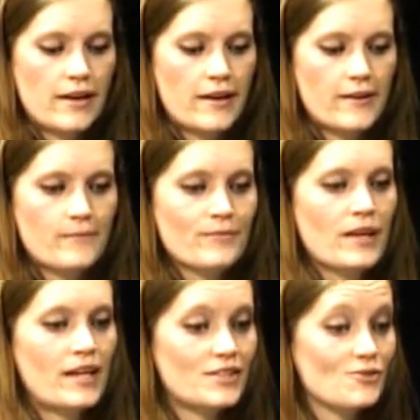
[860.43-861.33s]
Uh, and
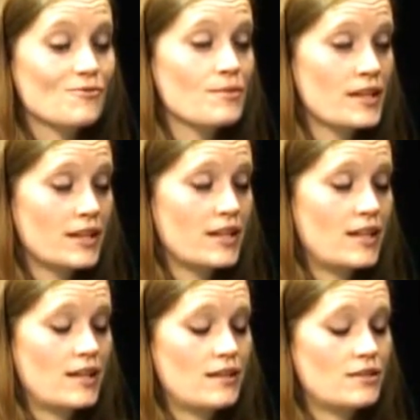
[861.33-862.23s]
it's a
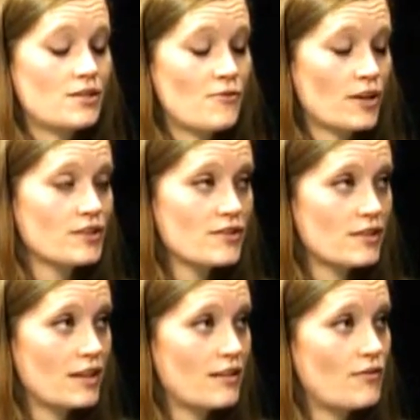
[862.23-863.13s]
really diverse
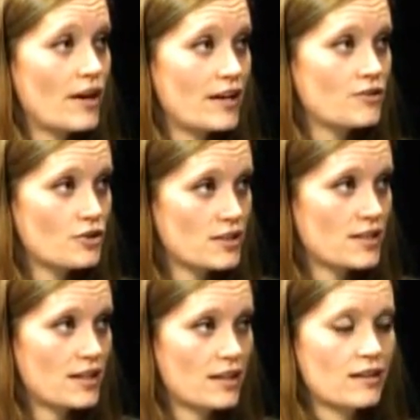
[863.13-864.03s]
and very
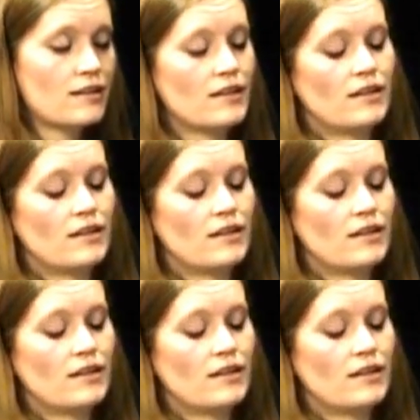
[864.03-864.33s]
interesting